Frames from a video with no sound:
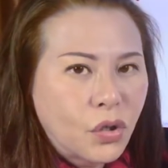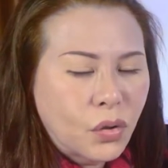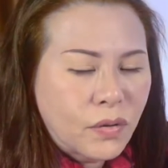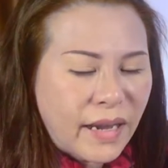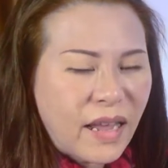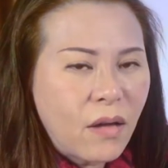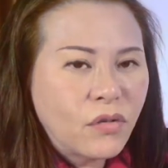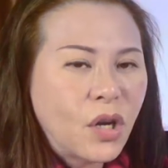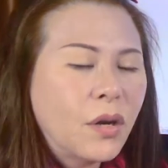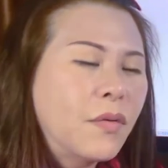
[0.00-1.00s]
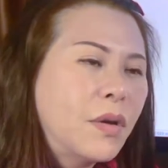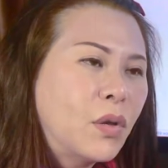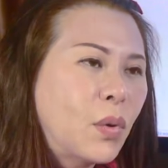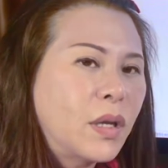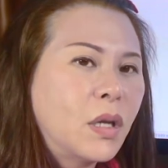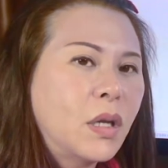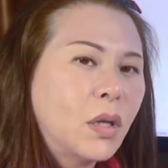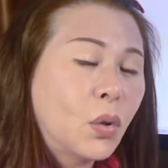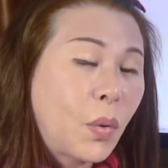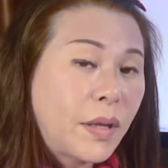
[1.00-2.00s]
2nd of January
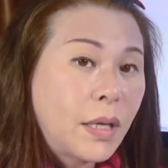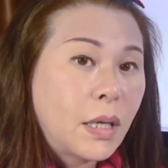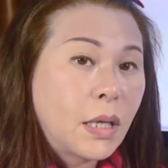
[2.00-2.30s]
2020.